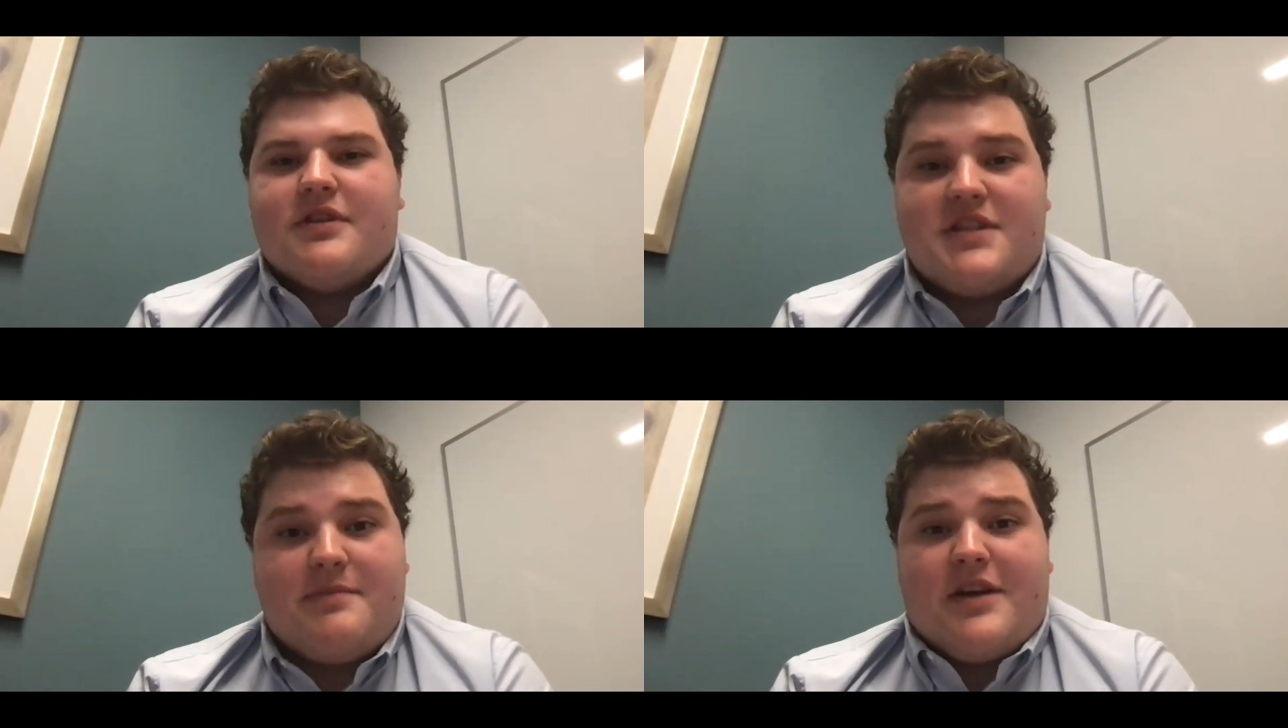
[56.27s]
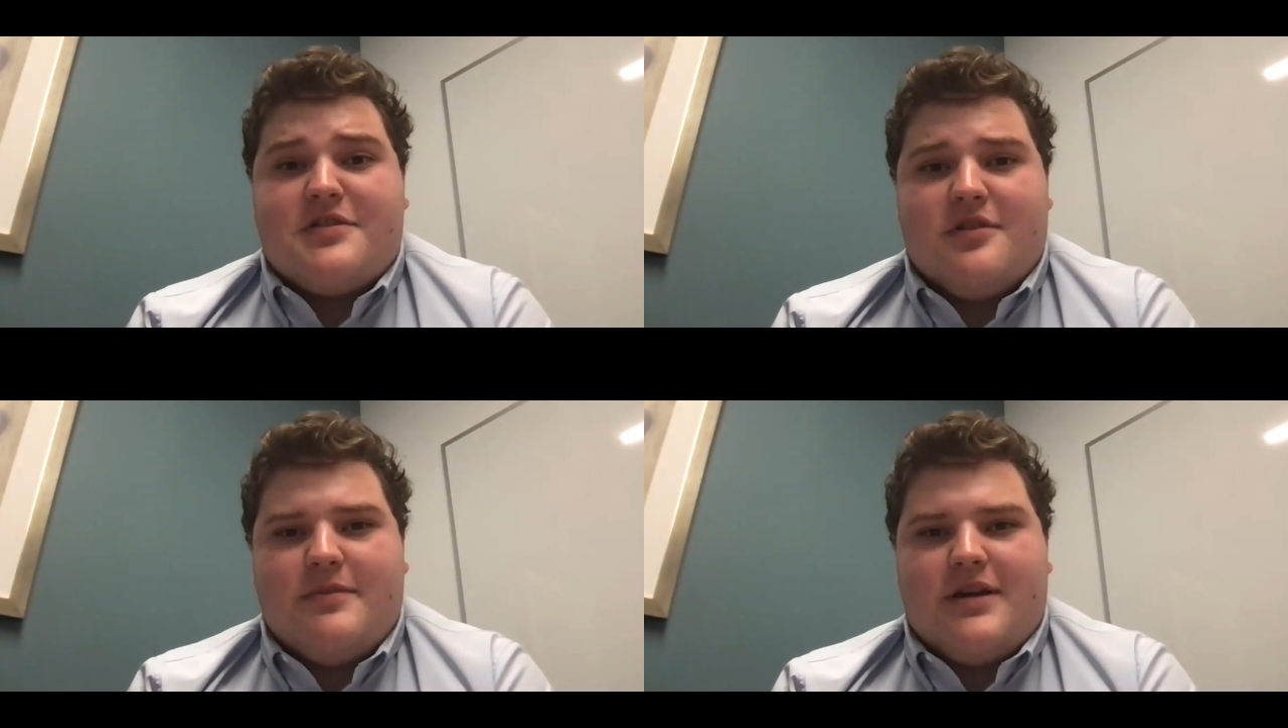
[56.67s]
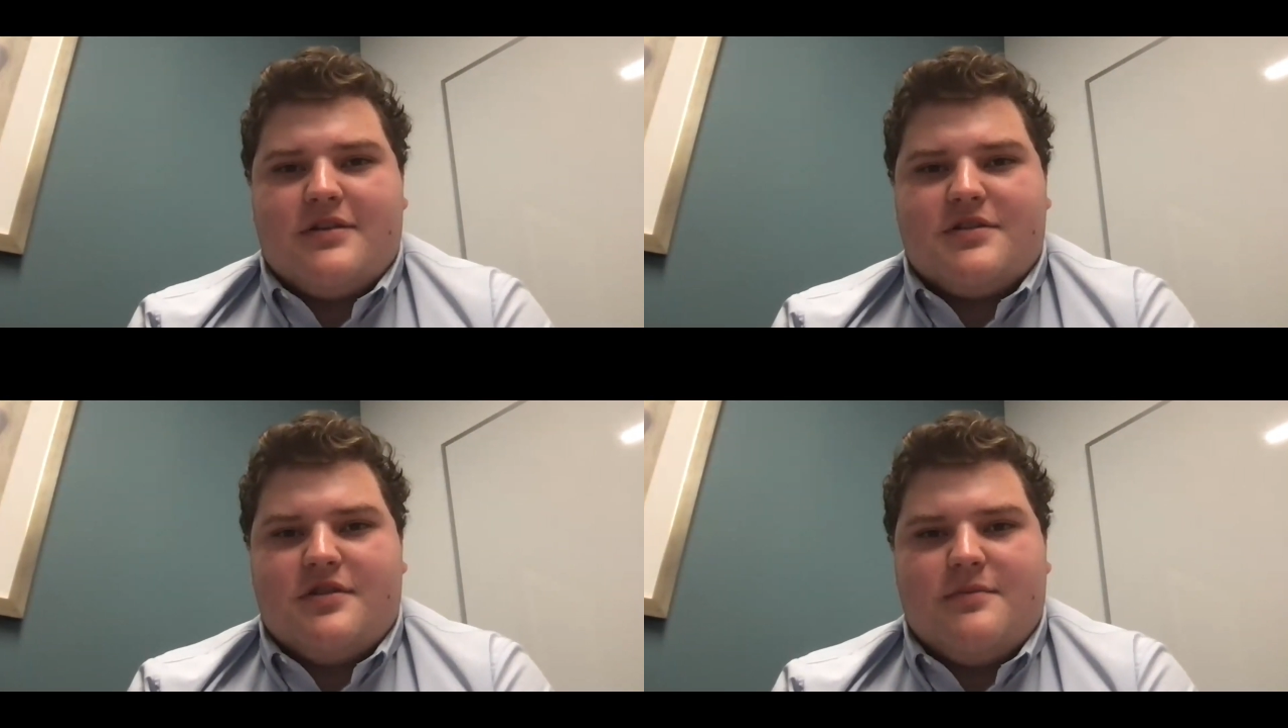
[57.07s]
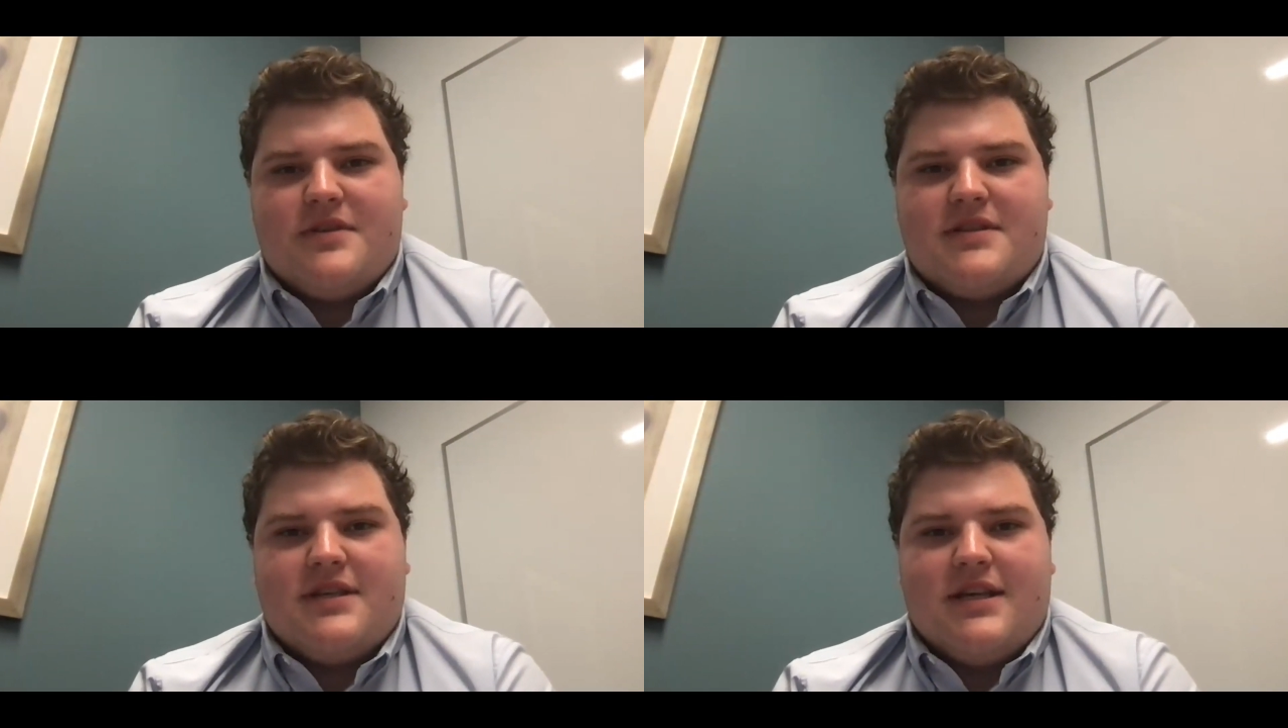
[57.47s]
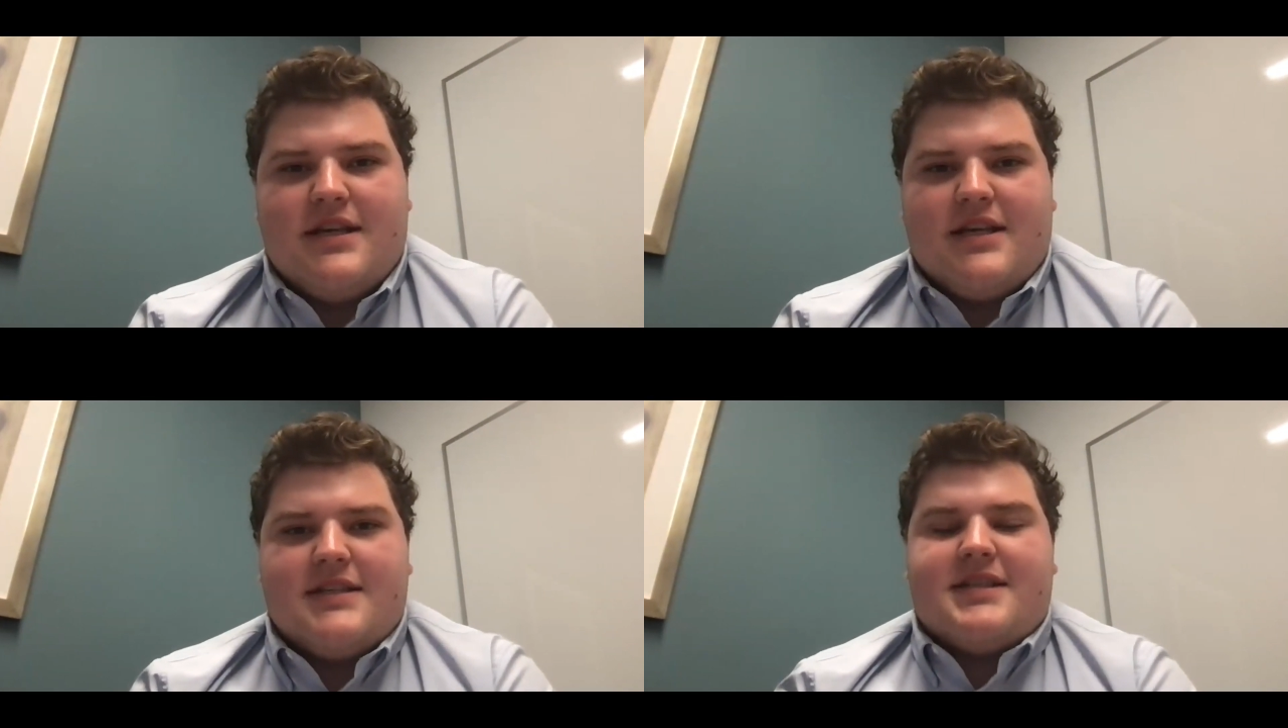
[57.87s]
really special about Extreme is
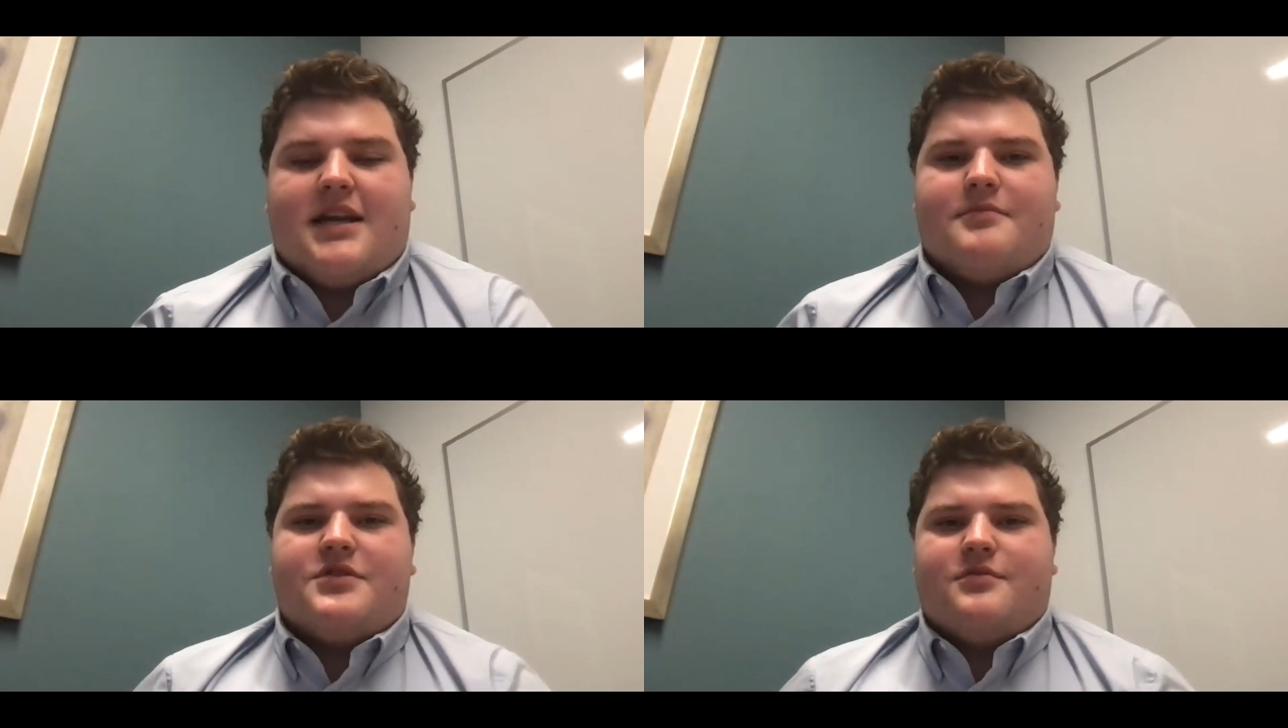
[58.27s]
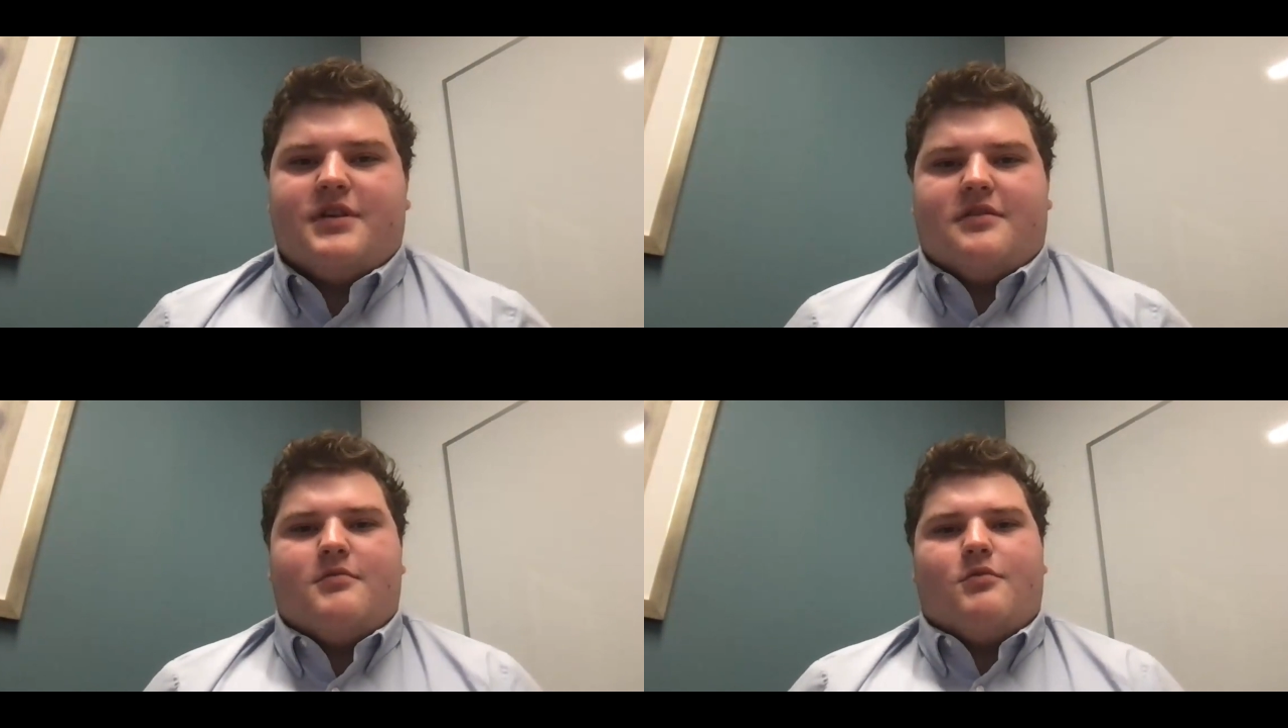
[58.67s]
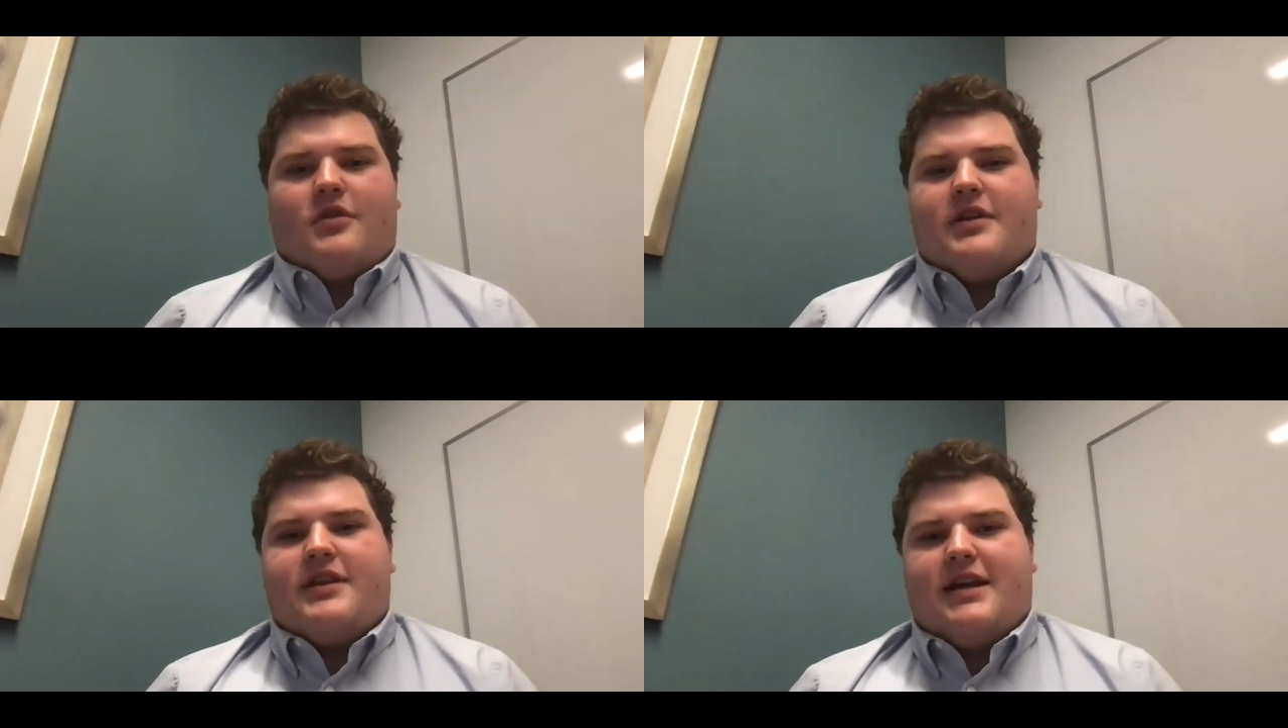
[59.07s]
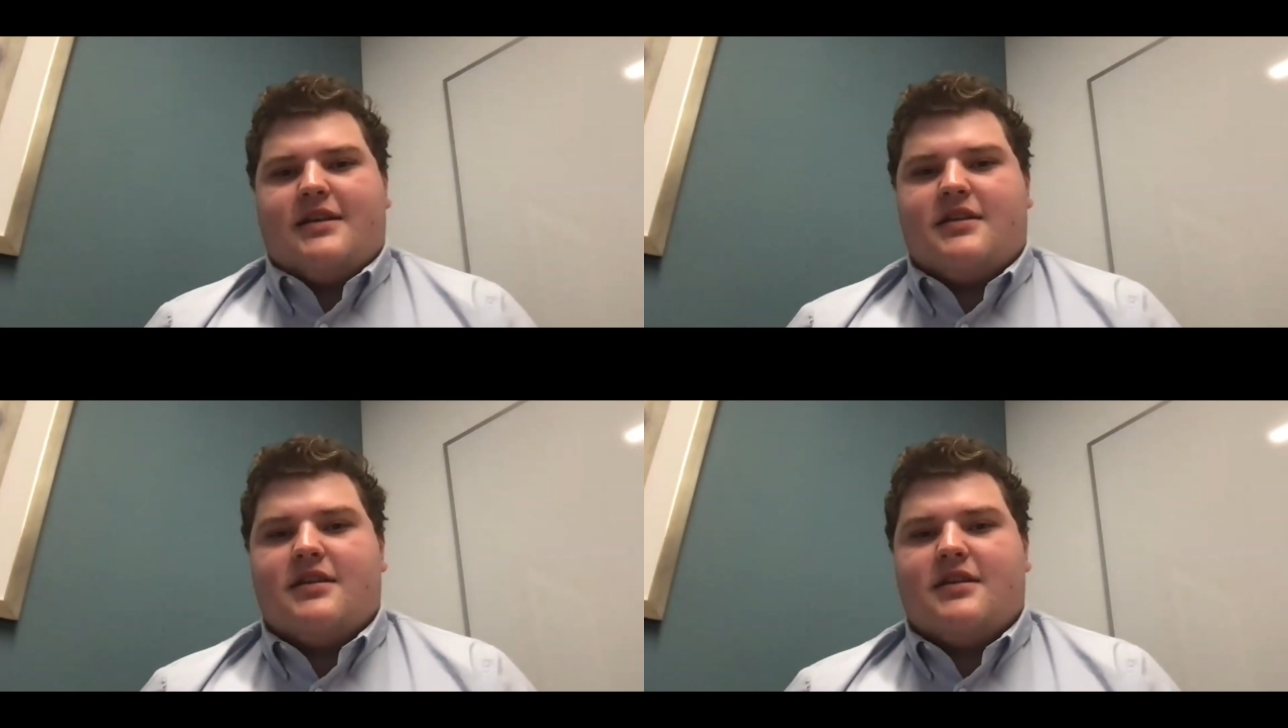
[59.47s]
is that I'm doing work that